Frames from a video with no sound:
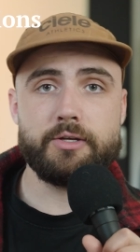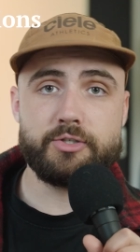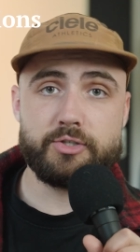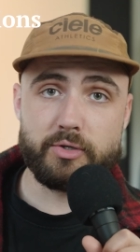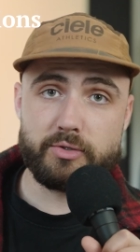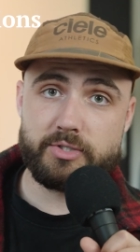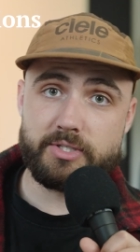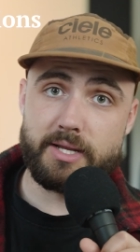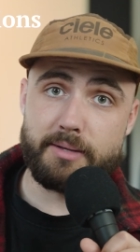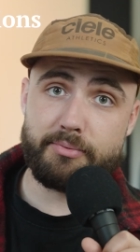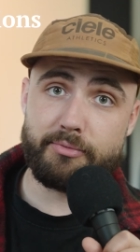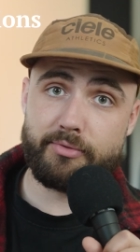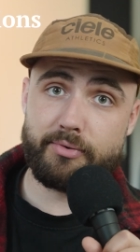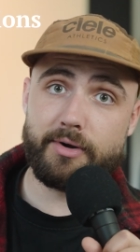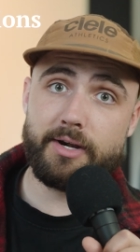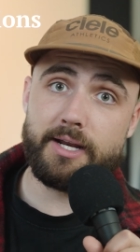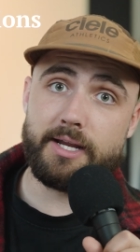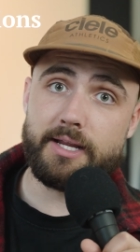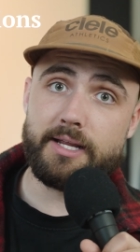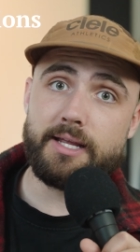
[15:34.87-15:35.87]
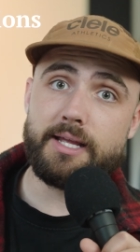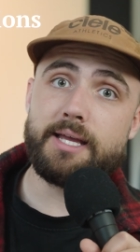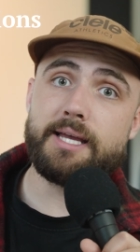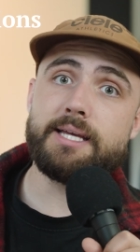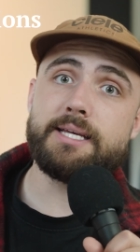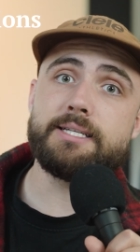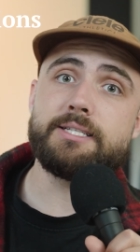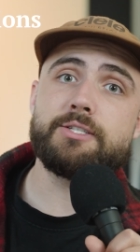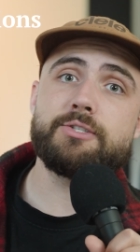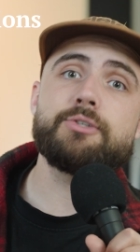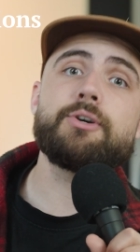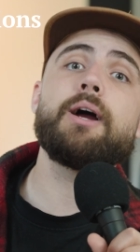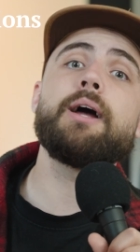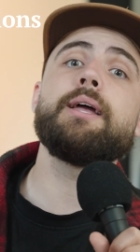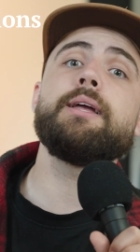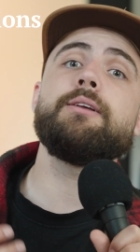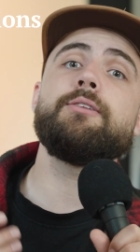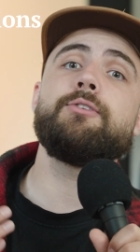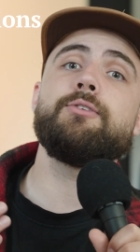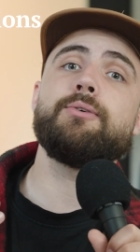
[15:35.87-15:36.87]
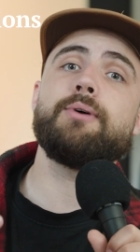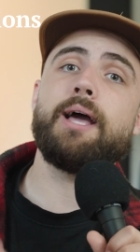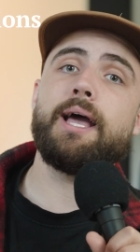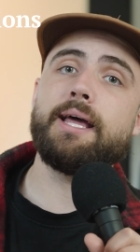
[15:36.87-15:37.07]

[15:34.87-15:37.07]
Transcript: So step 3 is trying to